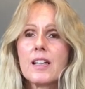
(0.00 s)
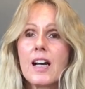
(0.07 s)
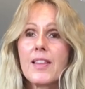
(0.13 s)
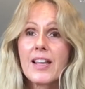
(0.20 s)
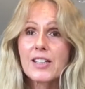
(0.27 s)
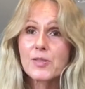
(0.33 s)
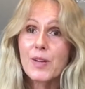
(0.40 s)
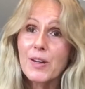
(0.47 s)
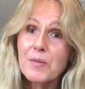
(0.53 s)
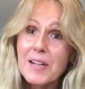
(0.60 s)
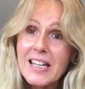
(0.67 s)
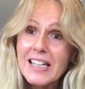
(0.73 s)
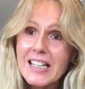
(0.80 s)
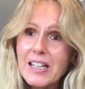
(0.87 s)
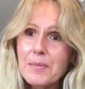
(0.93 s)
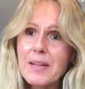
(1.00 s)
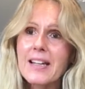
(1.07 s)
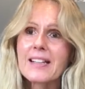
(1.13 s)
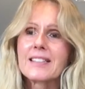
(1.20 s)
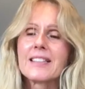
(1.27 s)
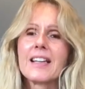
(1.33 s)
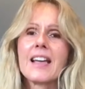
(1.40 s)
And that's where we come
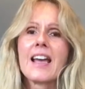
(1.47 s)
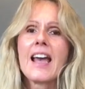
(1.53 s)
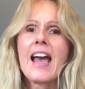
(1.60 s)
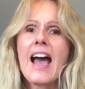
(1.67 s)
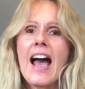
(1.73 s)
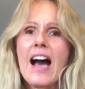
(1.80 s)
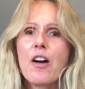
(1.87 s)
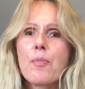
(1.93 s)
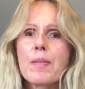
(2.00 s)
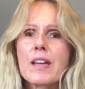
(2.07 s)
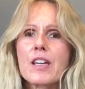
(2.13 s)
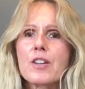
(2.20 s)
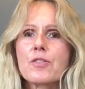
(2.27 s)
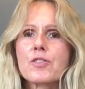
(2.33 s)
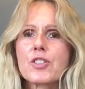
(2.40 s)
in, helping you